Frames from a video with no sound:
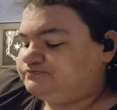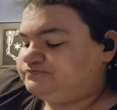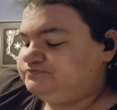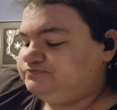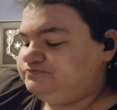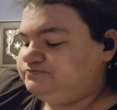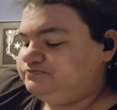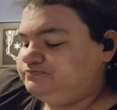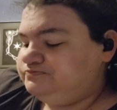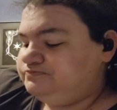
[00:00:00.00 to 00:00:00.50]

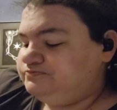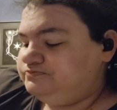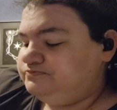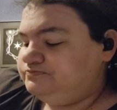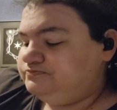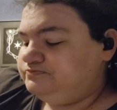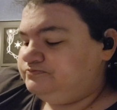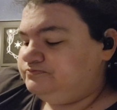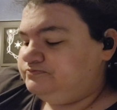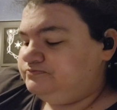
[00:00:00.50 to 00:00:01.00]

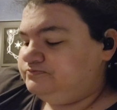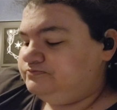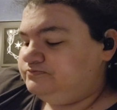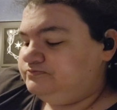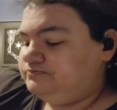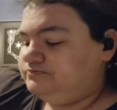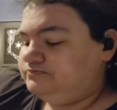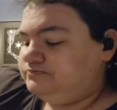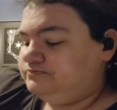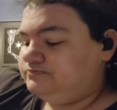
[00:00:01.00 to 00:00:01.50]

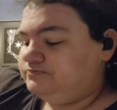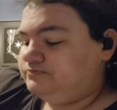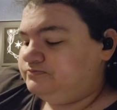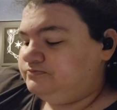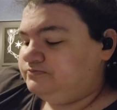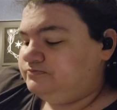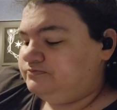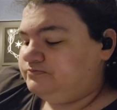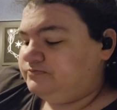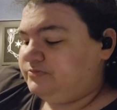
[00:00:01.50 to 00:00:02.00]

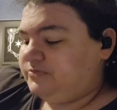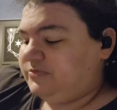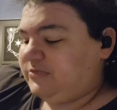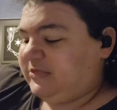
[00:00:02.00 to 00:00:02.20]
No one is speaking in this clip.